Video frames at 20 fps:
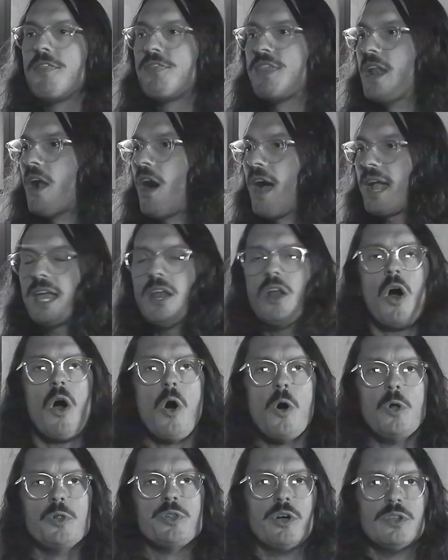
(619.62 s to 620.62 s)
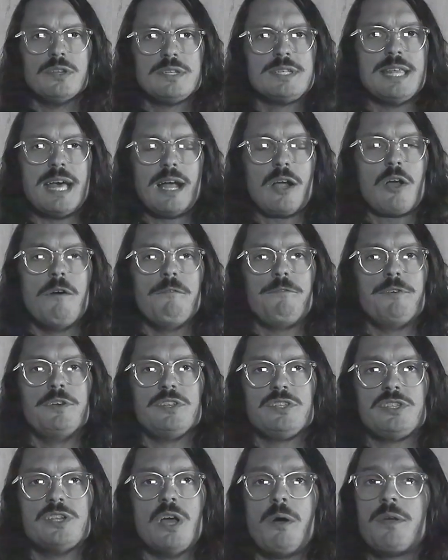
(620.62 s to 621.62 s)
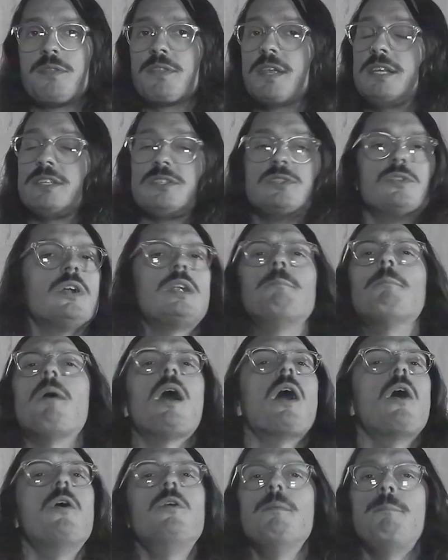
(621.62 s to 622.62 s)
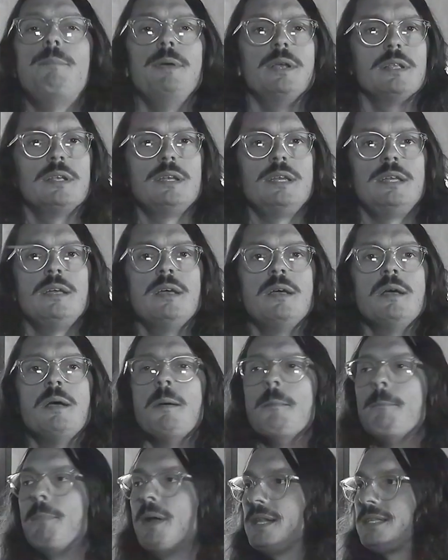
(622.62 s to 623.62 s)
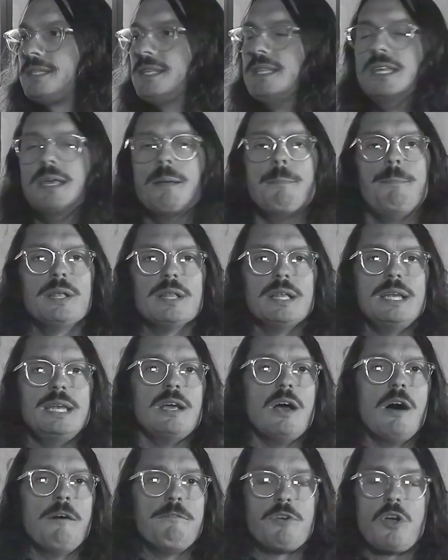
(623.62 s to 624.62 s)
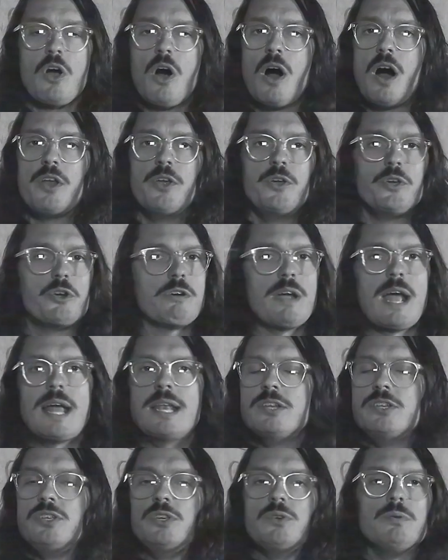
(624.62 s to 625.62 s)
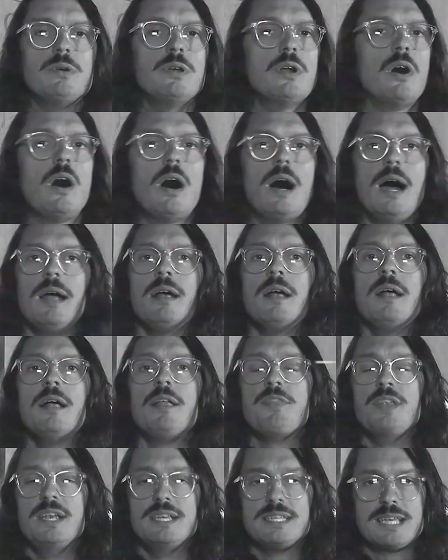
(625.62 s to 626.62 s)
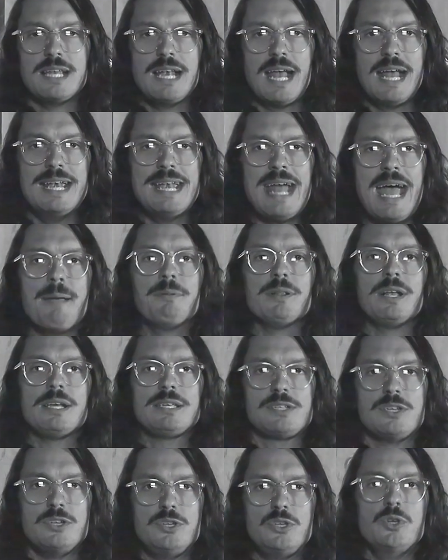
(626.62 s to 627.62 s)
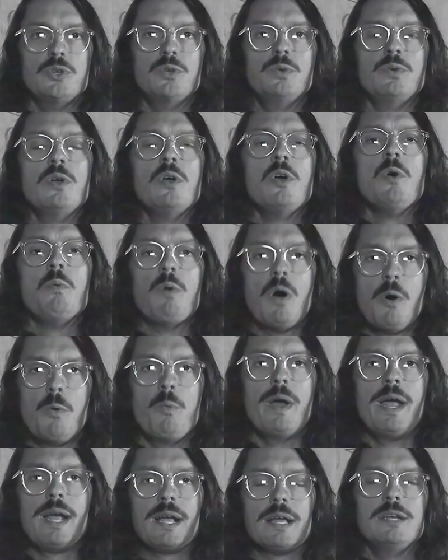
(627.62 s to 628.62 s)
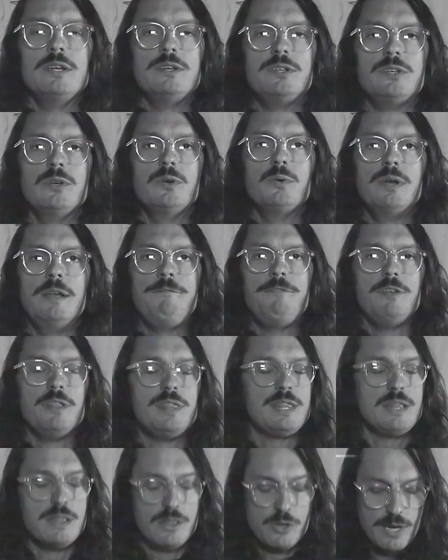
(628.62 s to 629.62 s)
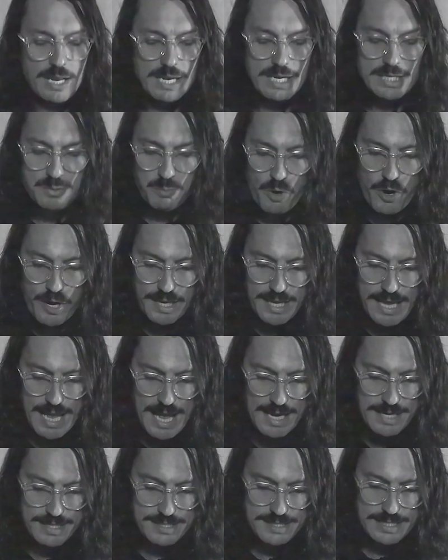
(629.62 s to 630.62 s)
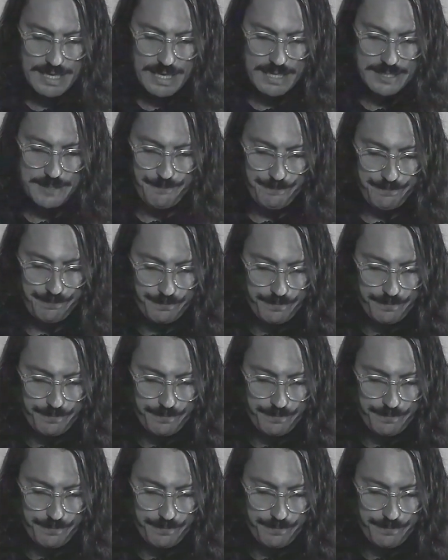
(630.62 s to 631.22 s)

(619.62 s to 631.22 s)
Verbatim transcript: then I can hold on to that confidence knowing that it's not in my own ability, but it's in the ability of God who created you and I that is going to enable us to do what we're going to do. And if you look at his word again, it says,